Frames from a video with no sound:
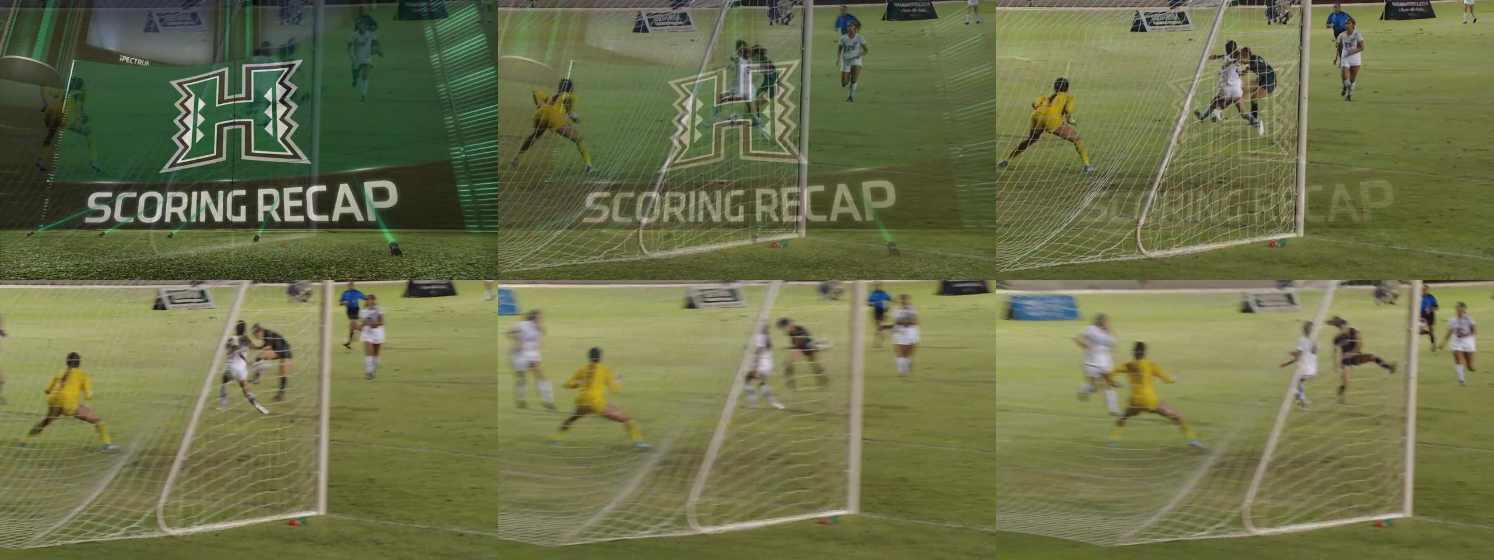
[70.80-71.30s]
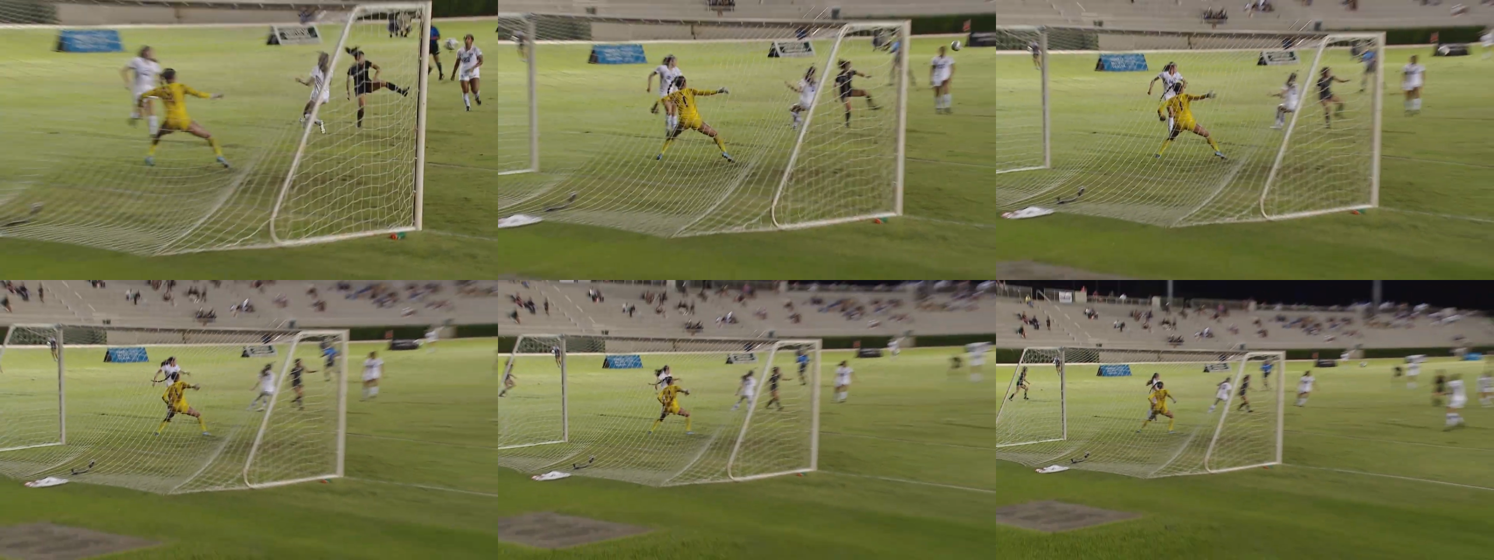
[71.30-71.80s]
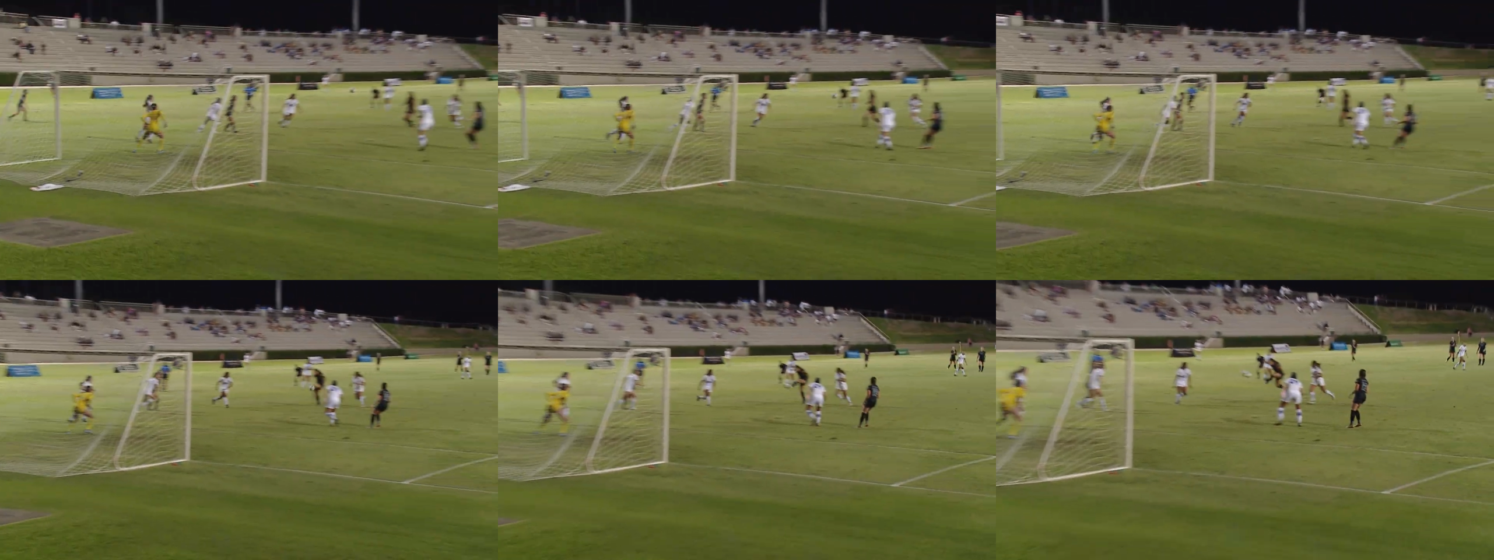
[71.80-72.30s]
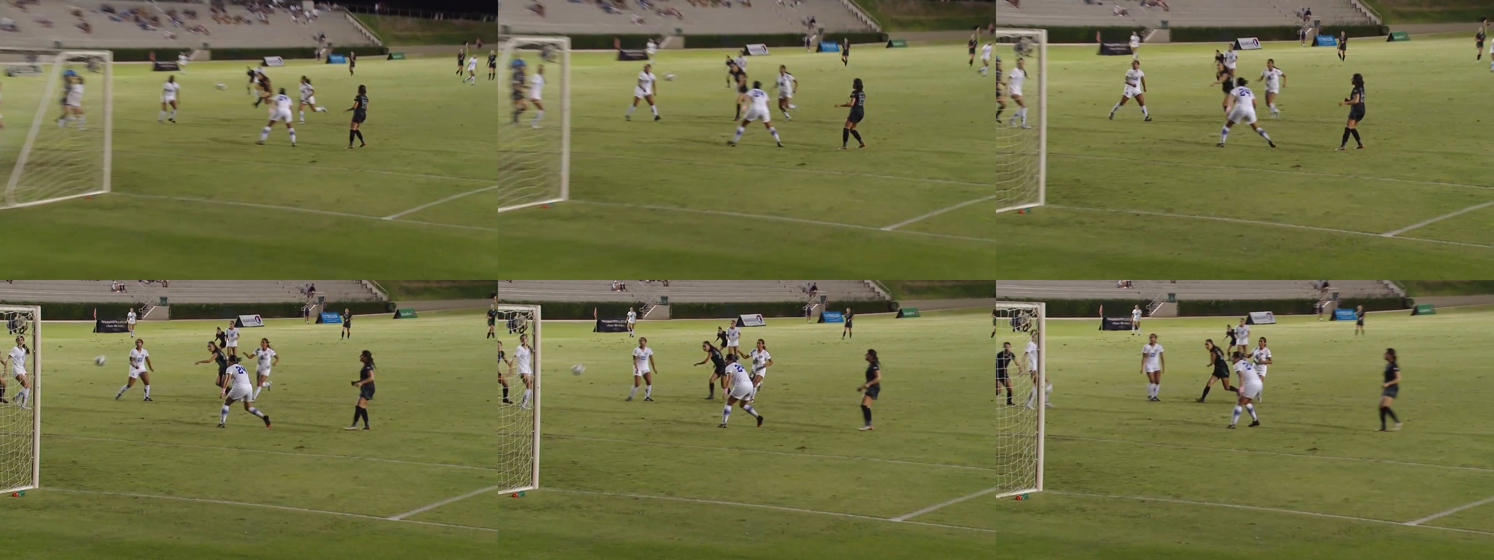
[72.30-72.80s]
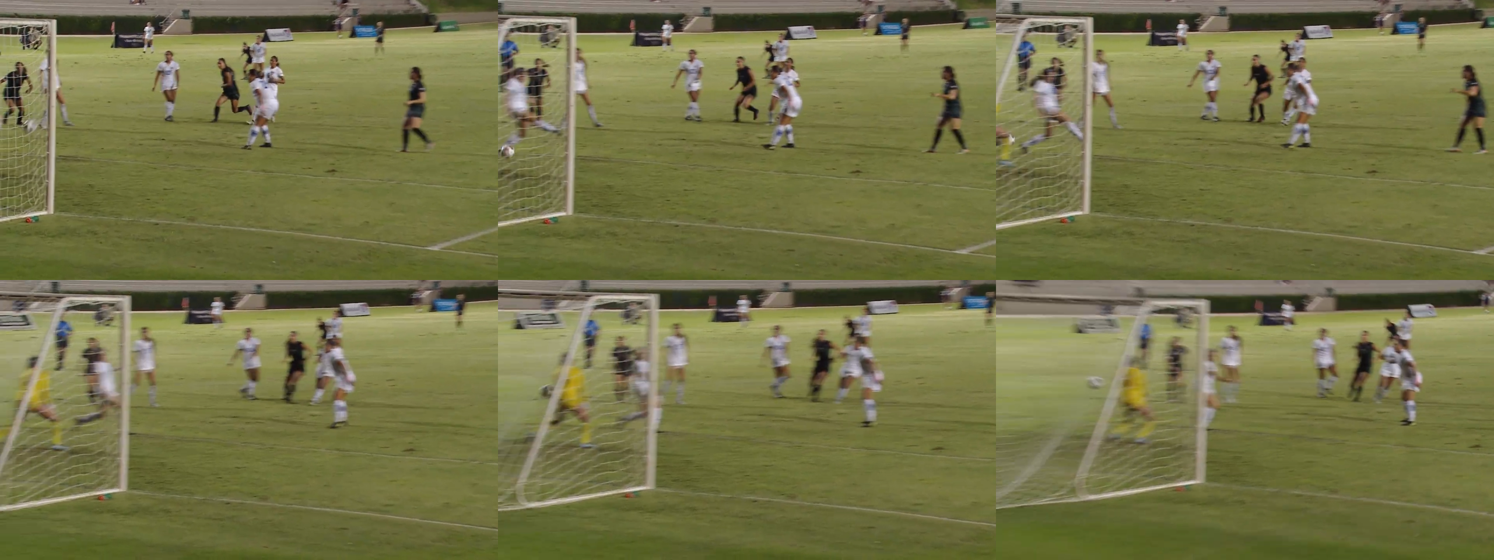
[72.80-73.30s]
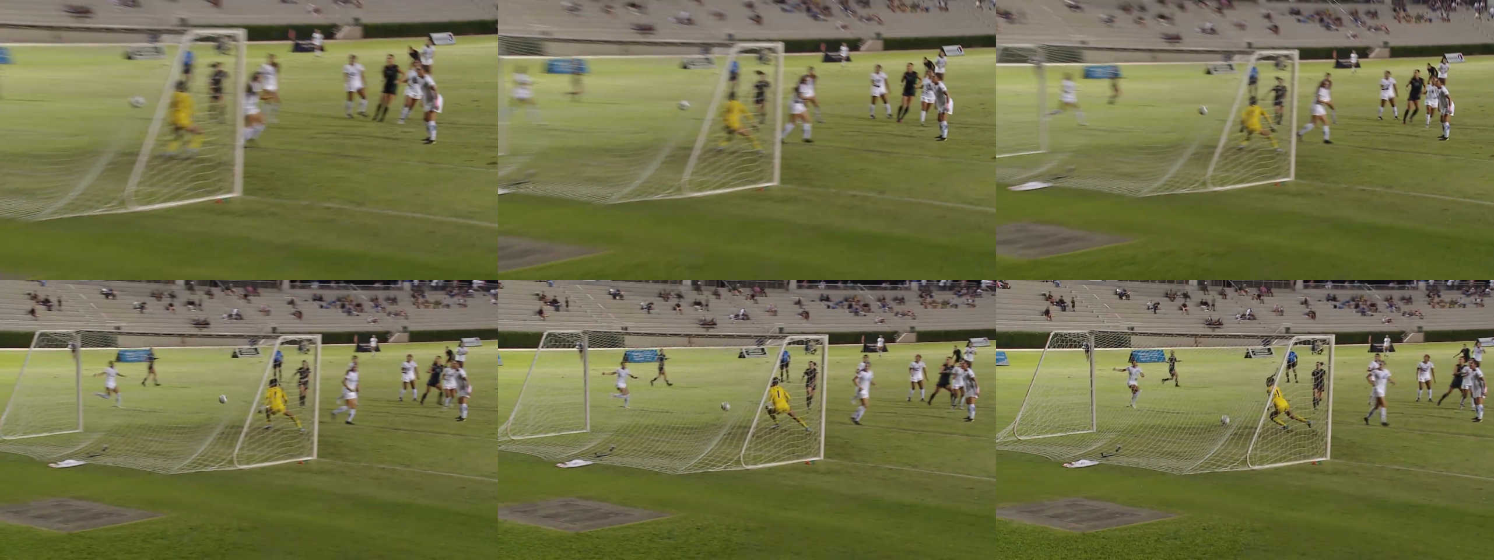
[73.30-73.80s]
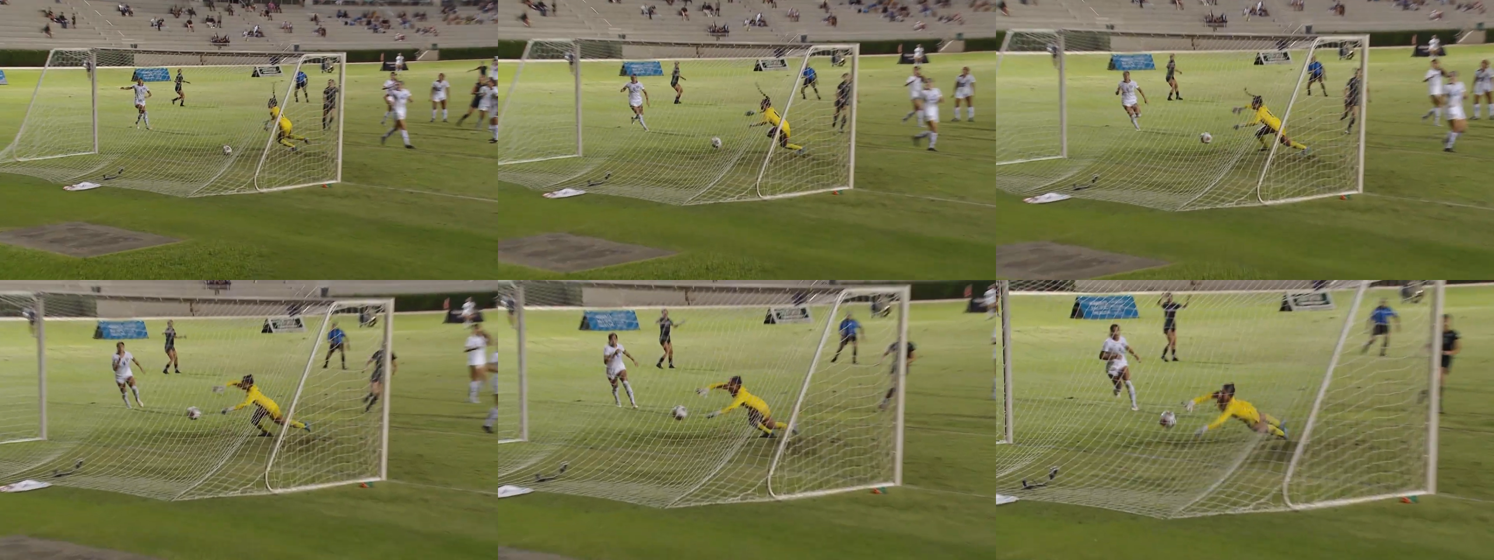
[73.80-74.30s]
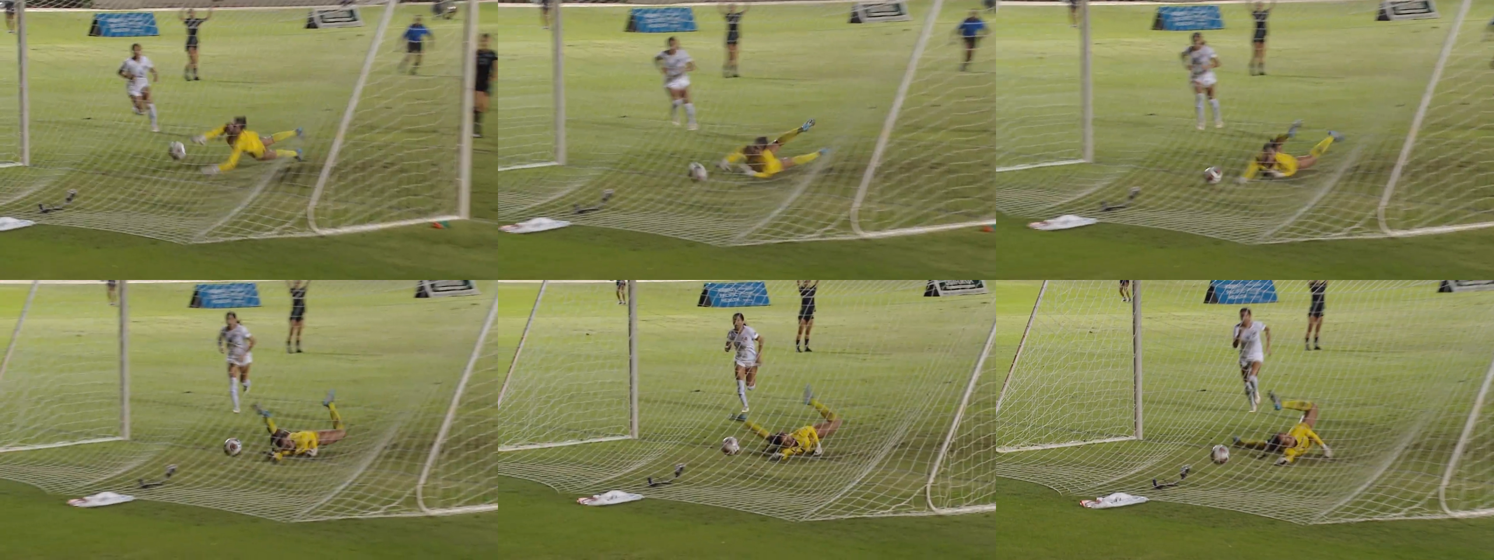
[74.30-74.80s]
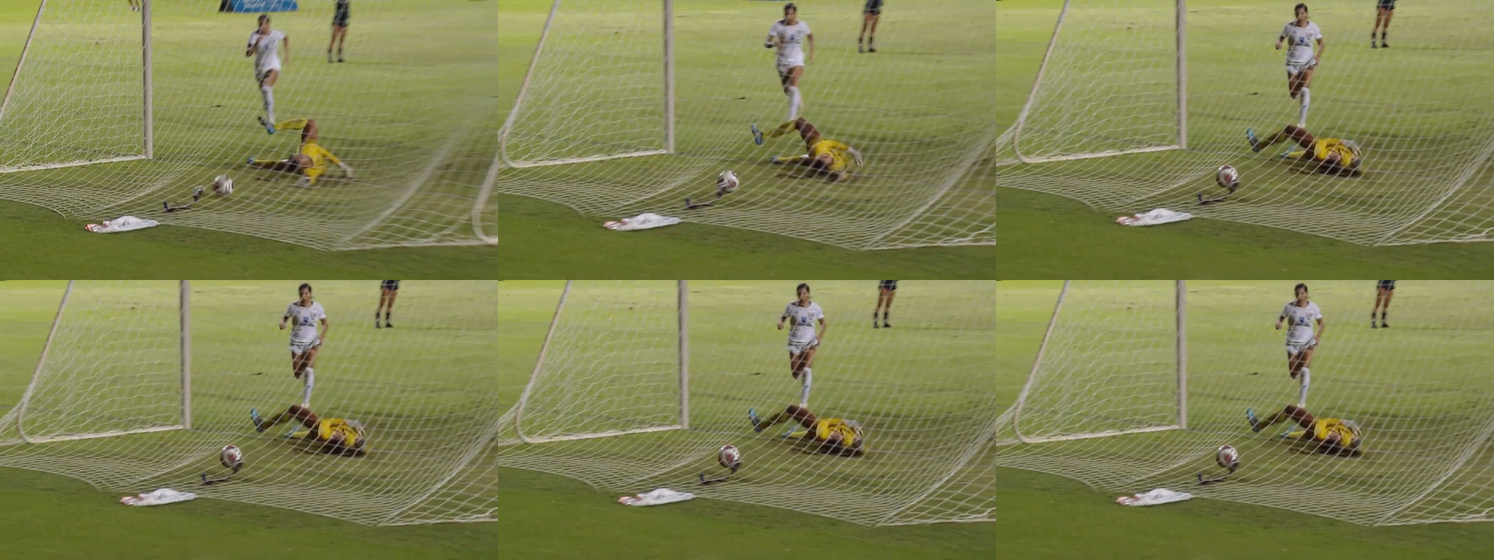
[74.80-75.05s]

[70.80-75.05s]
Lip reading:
(no speaker visible)